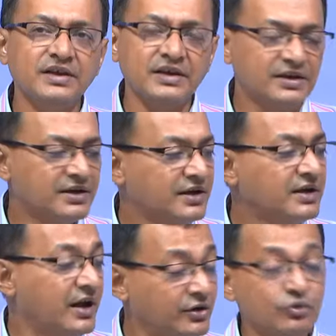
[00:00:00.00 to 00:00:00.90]
internet.
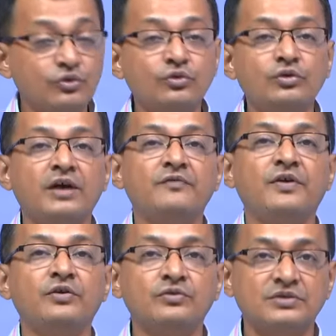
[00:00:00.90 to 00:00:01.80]
I do have
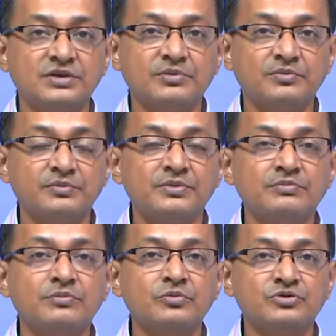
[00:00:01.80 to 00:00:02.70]
found some of
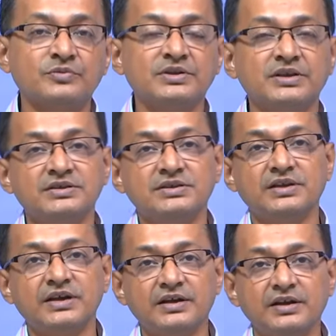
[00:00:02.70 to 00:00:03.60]
most of the things in the
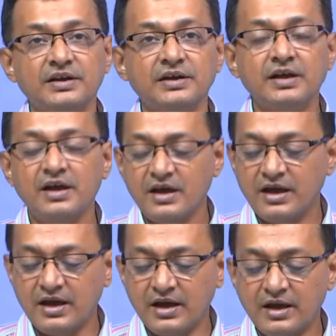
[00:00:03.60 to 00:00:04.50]
internet,
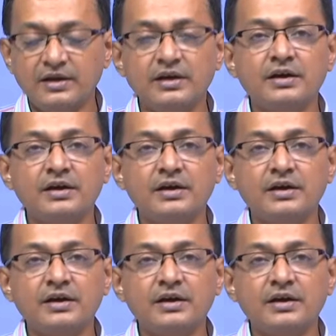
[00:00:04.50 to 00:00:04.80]
and